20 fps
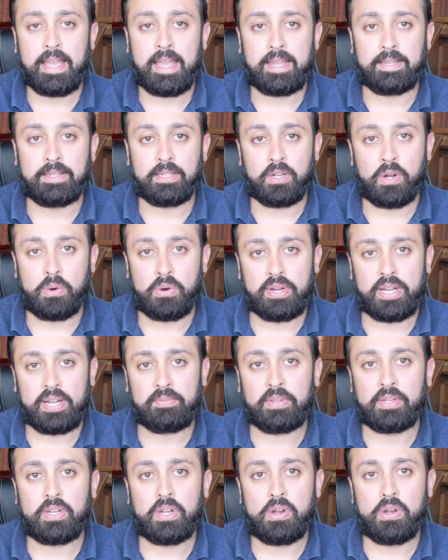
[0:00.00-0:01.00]
And the lower
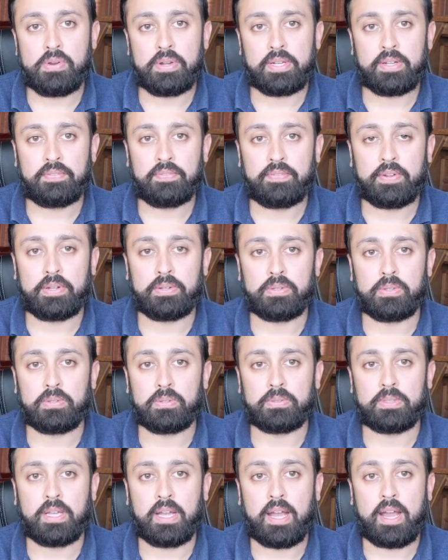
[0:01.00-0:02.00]
that we go in the
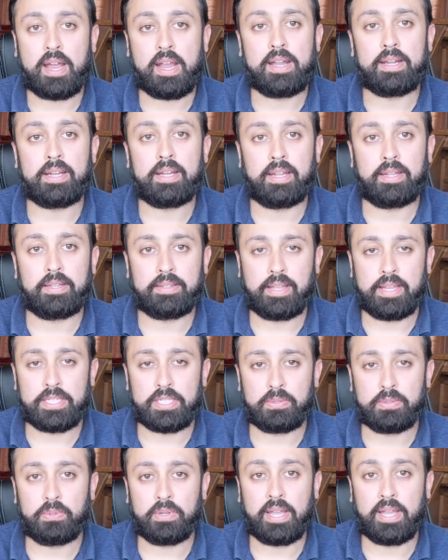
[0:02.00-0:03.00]
funnel, the higher the
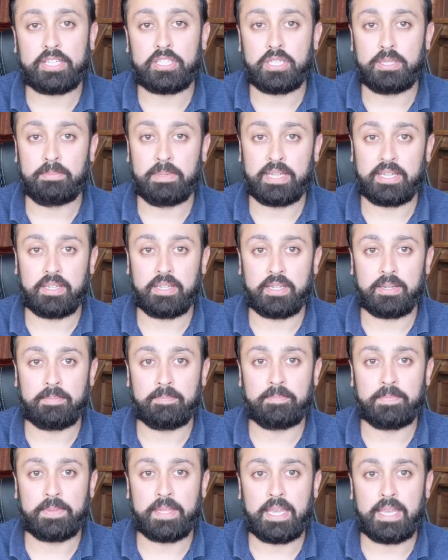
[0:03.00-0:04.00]
intention will actually
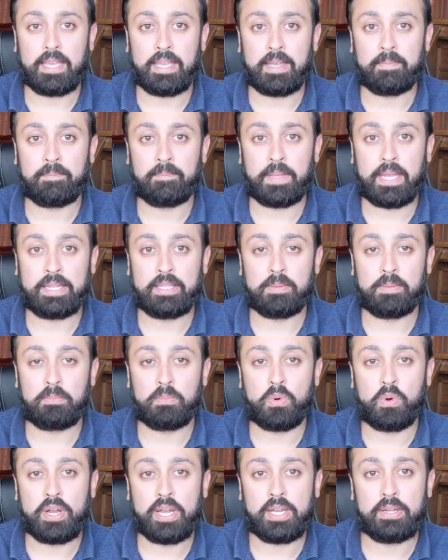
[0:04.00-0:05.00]
become. And the
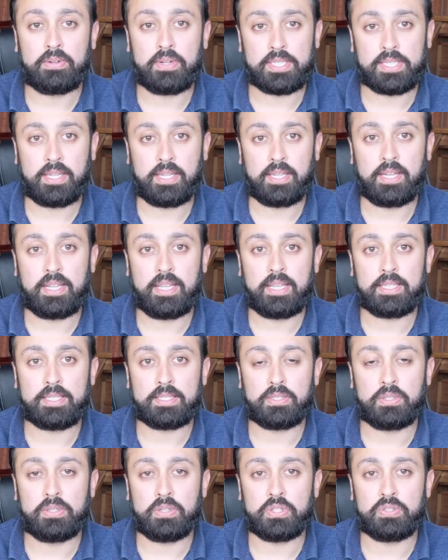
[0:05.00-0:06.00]
more interesting it
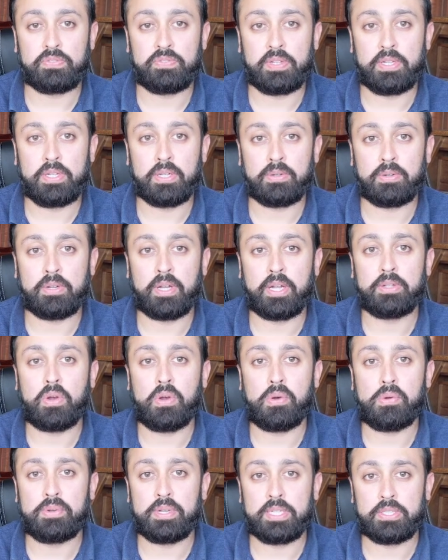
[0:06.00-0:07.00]
is to use video,
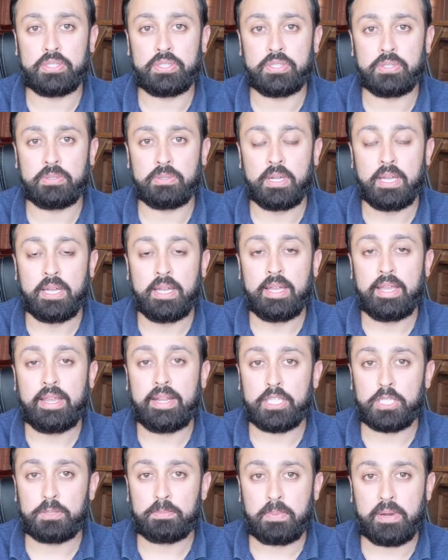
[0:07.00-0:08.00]
not only to
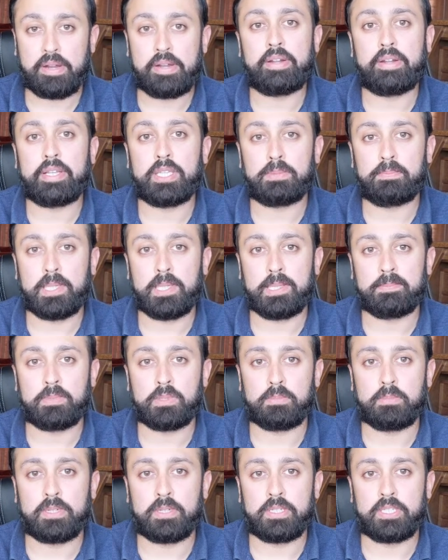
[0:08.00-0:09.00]
inspire these
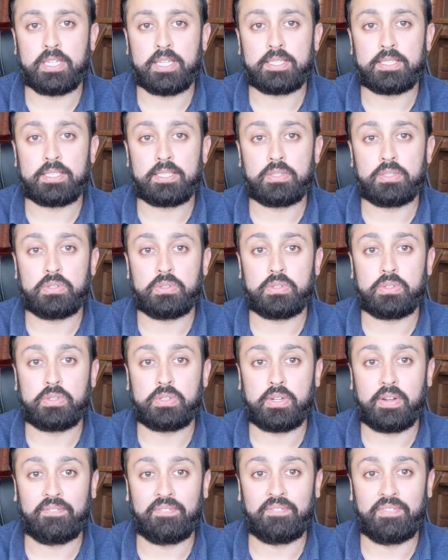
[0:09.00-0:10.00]
people, but just
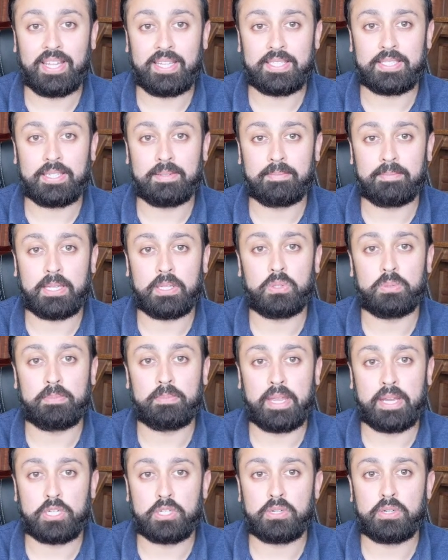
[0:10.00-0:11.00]
to convince them and
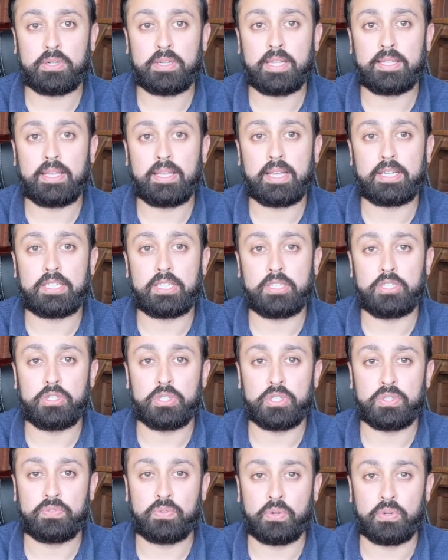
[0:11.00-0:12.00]
to make sure that they actually
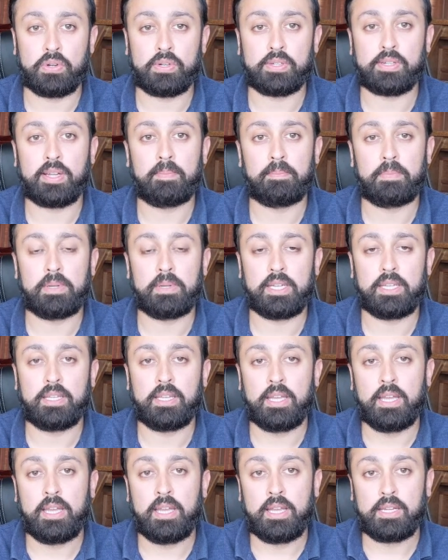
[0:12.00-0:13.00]
choose for your
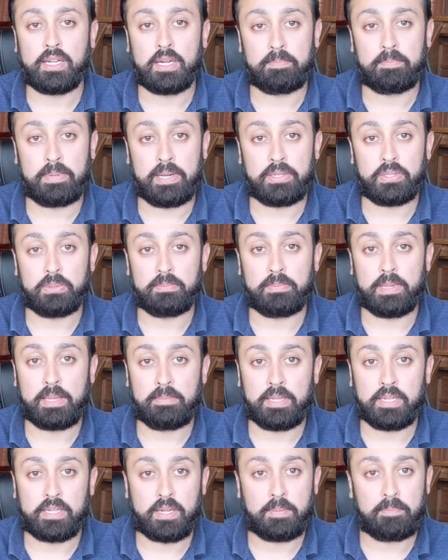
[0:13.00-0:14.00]
company compared to
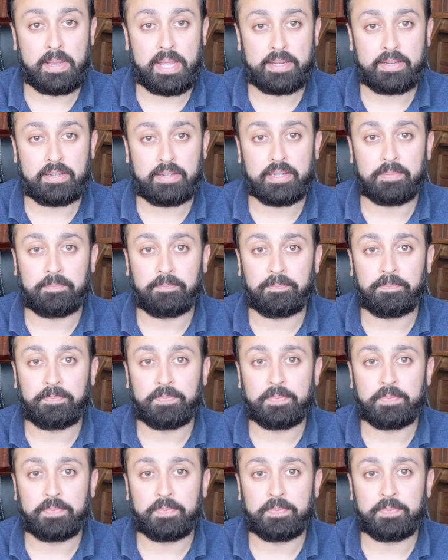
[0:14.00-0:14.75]
maybe a competitor.